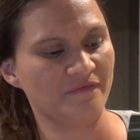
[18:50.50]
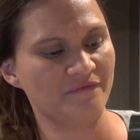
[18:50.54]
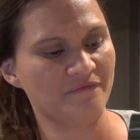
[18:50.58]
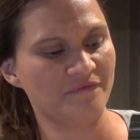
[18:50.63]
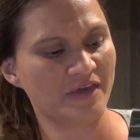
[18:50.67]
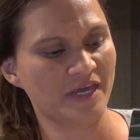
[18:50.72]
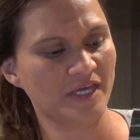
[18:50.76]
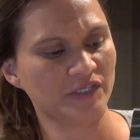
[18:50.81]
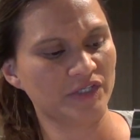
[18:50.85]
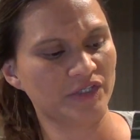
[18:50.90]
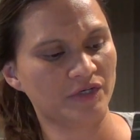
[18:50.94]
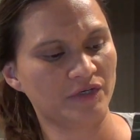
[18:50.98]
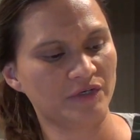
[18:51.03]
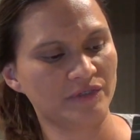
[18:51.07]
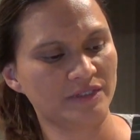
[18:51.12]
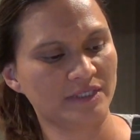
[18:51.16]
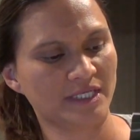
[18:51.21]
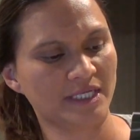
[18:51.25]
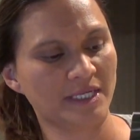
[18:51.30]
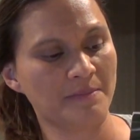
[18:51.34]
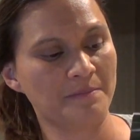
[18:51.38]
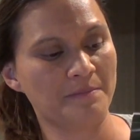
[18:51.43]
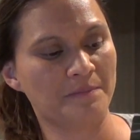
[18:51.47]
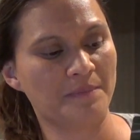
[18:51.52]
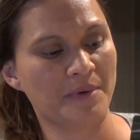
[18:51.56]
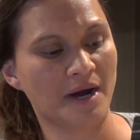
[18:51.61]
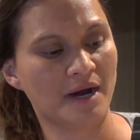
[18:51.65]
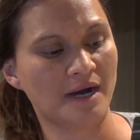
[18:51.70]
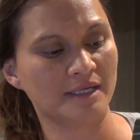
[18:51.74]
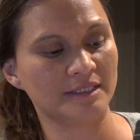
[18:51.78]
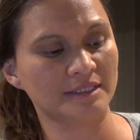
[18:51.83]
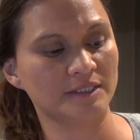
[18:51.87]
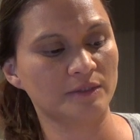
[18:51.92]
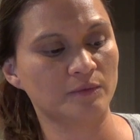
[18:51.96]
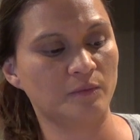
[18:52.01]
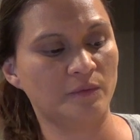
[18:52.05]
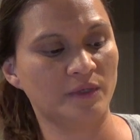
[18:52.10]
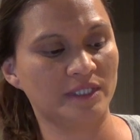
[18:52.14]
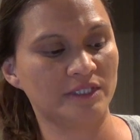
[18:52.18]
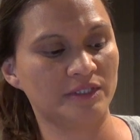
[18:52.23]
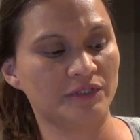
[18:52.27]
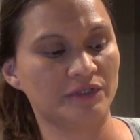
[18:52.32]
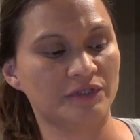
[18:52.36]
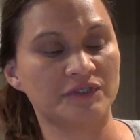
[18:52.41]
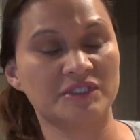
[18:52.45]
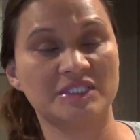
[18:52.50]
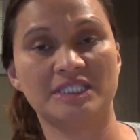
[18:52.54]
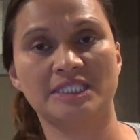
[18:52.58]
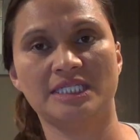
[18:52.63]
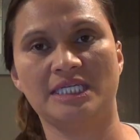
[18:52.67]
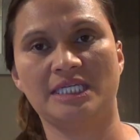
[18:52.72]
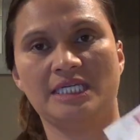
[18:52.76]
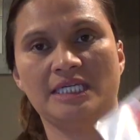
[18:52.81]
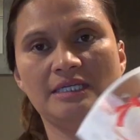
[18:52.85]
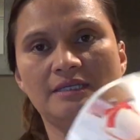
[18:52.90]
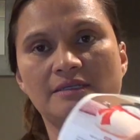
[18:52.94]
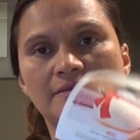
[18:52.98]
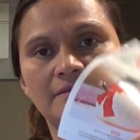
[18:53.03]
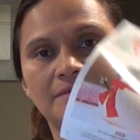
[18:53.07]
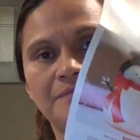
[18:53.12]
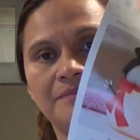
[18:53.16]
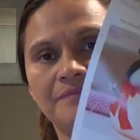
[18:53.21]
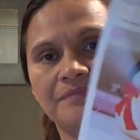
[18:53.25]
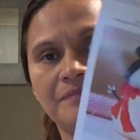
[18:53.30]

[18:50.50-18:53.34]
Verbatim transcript: Features an embossed winter scene.